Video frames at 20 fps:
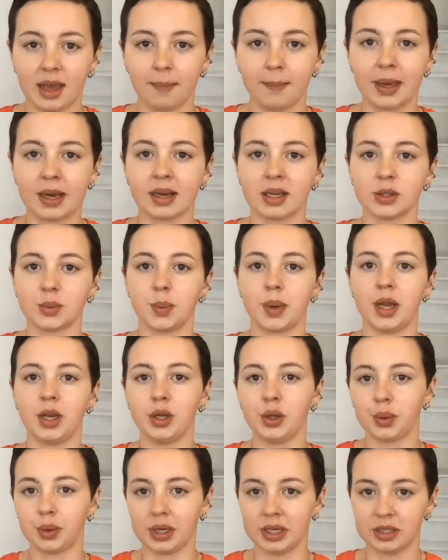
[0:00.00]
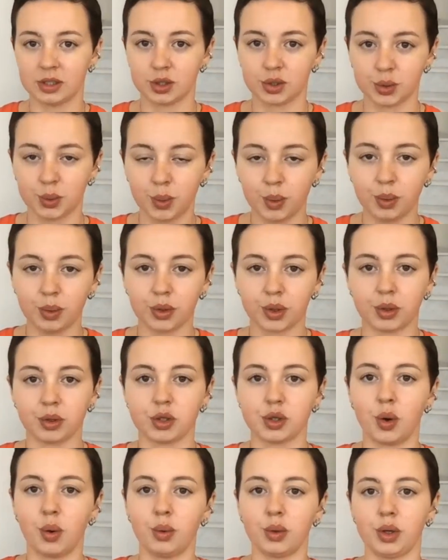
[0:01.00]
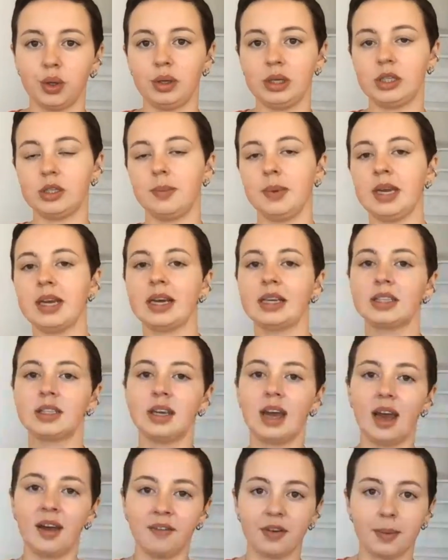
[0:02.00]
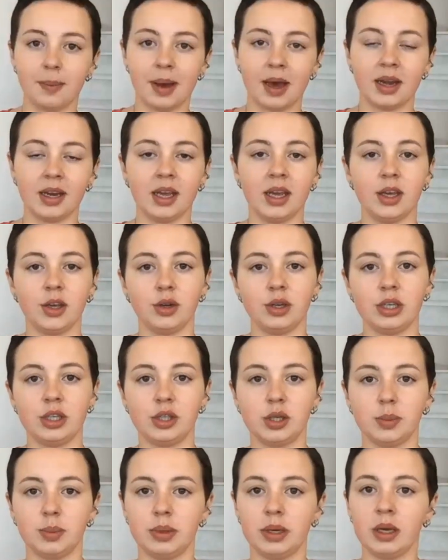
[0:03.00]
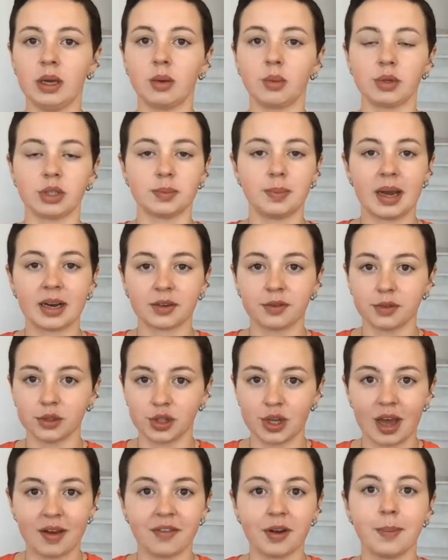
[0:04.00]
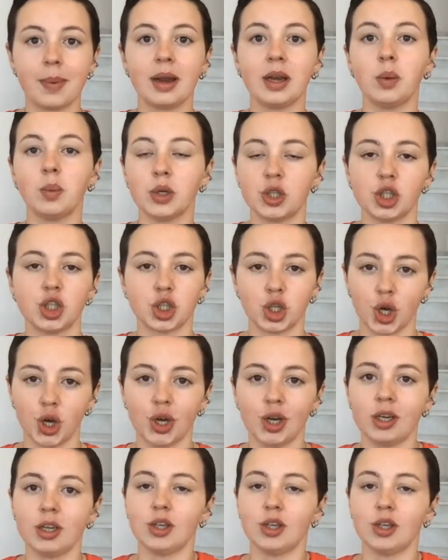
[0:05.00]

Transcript: because when you're in school, you're told you need to be nice to everybody, you need to be respectful to everybody, which is good.